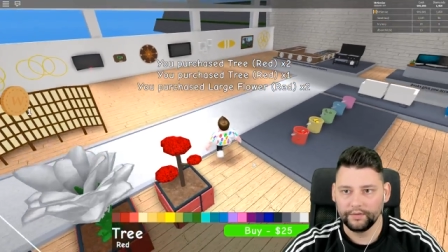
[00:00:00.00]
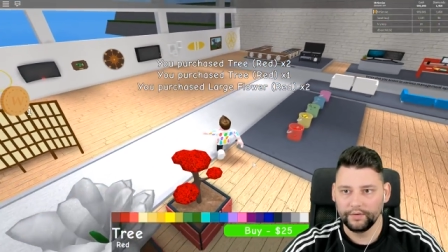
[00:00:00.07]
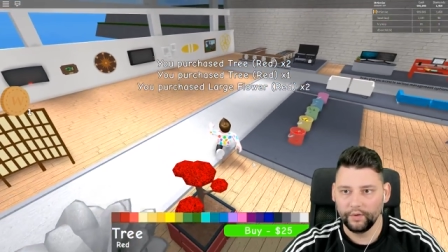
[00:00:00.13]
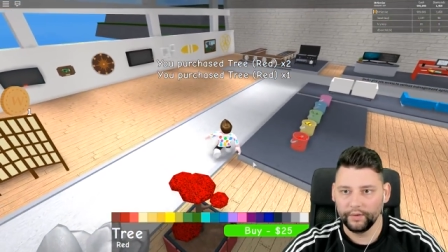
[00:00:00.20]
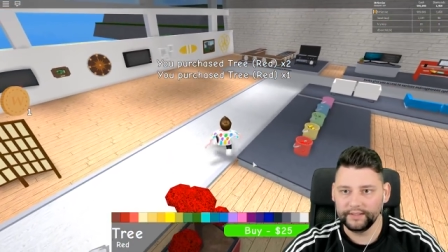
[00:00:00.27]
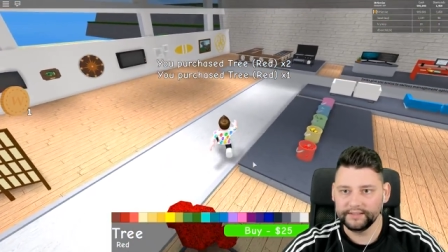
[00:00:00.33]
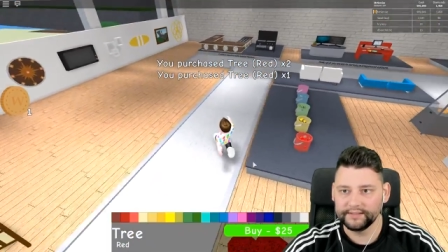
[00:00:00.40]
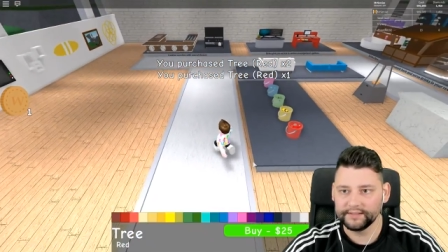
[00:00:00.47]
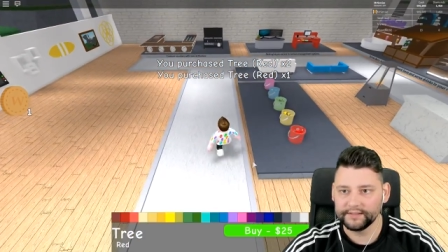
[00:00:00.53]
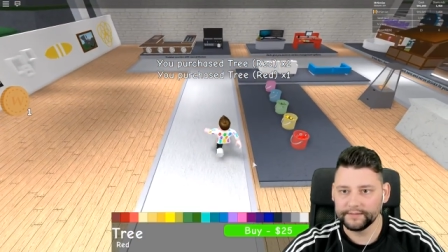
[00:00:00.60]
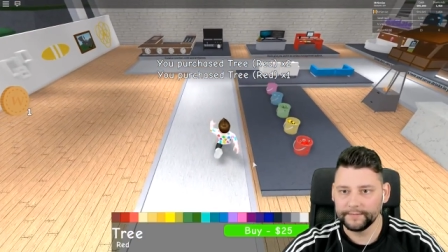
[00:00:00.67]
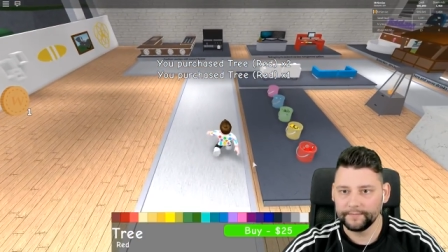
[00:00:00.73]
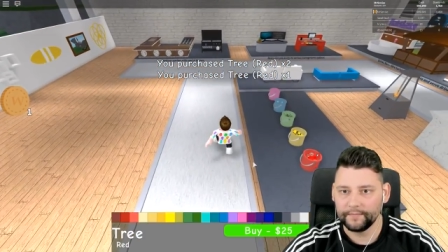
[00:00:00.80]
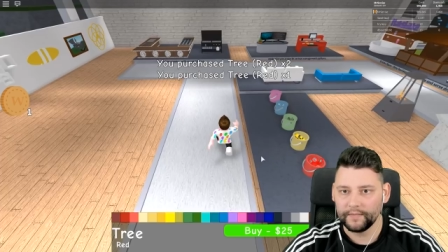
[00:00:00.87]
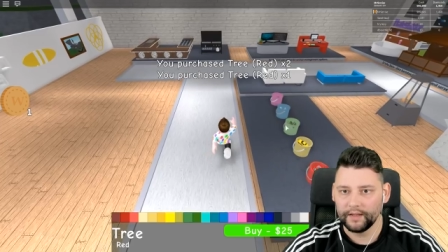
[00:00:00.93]
Nice.
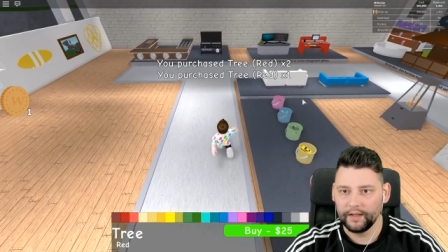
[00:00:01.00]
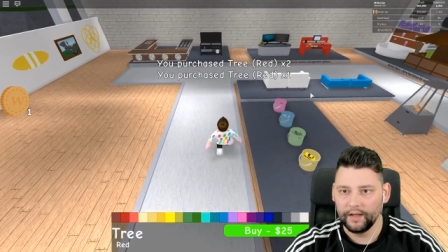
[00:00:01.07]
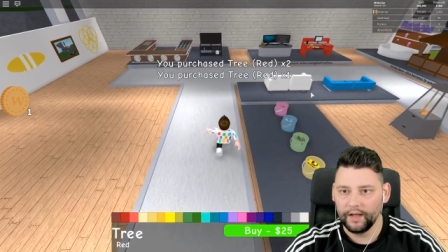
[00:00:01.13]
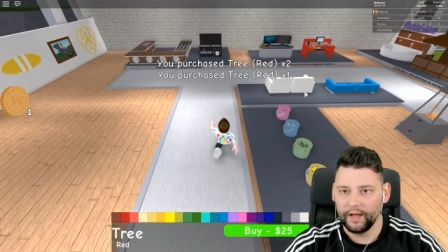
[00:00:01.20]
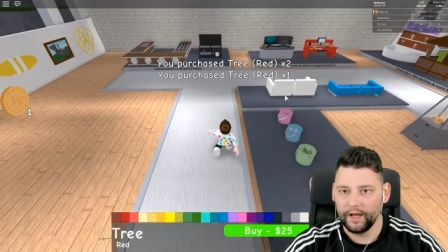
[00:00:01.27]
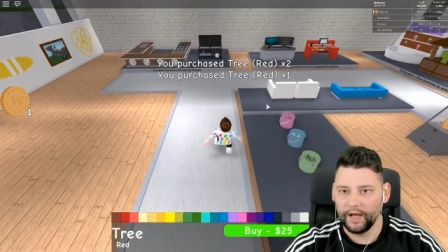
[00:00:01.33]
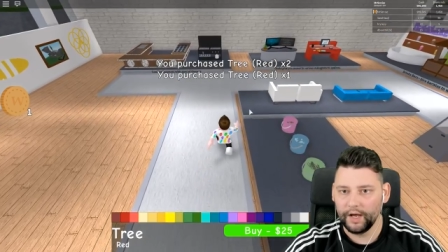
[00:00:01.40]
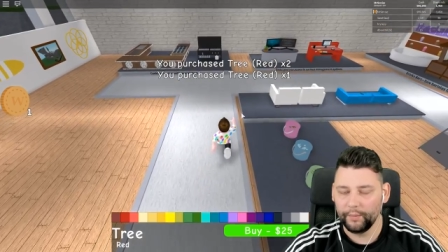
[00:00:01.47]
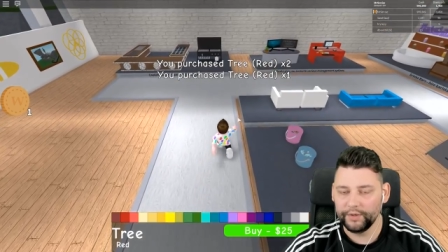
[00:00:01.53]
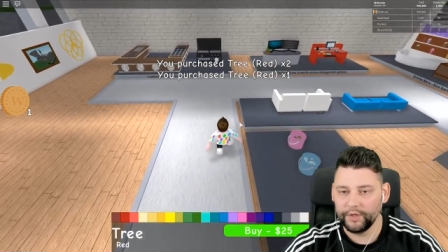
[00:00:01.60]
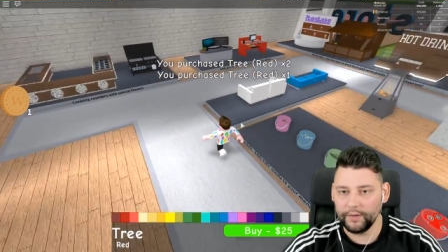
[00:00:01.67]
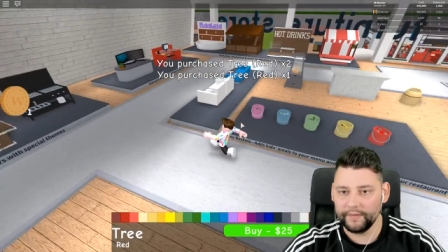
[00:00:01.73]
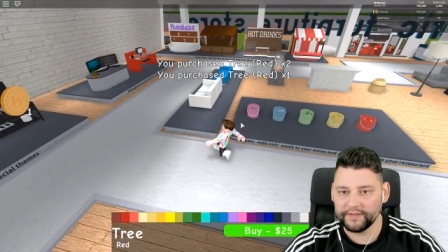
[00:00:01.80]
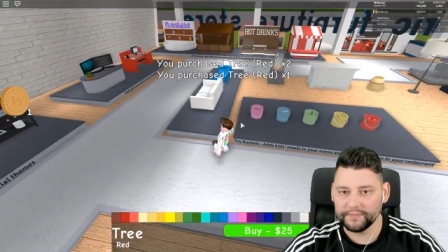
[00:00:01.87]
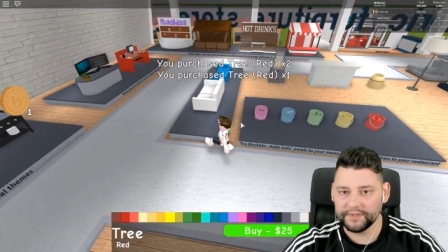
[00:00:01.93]
Uh, we
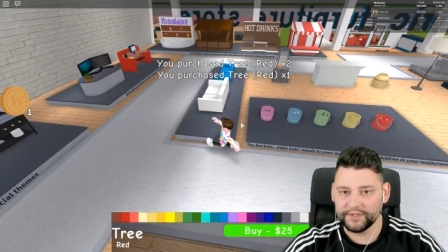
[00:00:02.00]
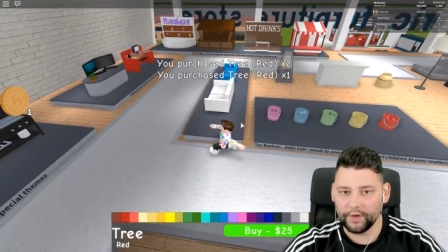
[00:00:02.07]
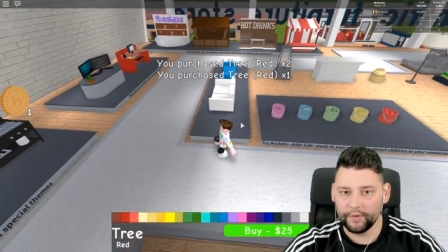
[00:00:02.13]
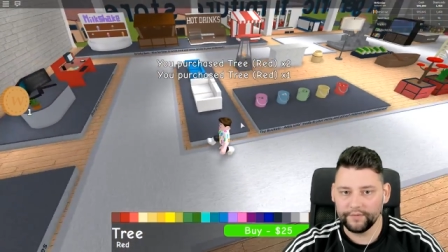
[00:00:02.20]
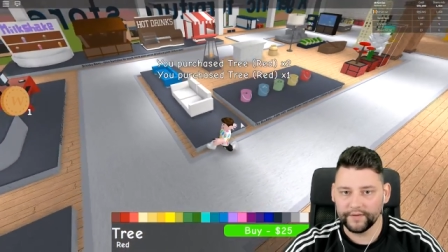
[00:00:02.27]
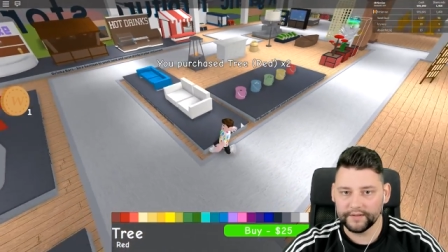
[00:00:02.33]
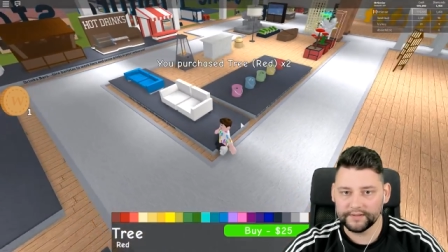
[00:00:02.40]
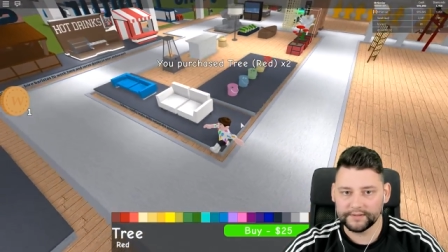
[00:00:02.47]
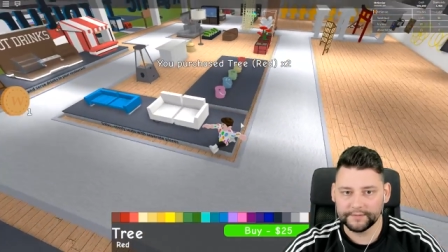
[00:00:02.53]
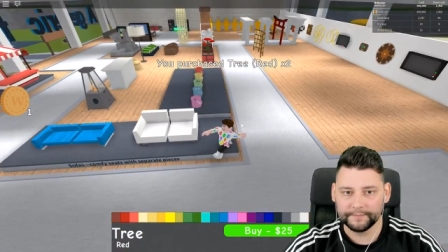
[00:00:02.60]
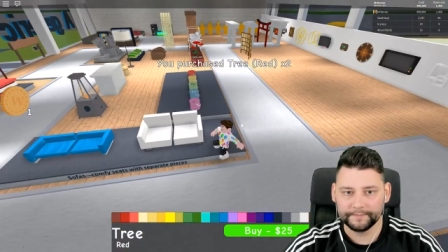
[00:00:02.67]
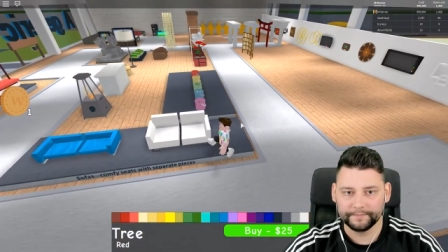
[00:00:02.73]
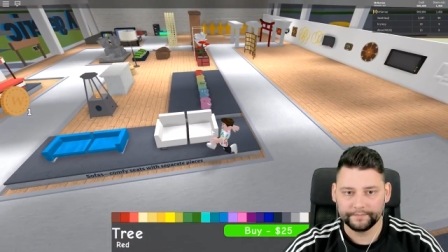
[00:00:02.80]
do have some sofas.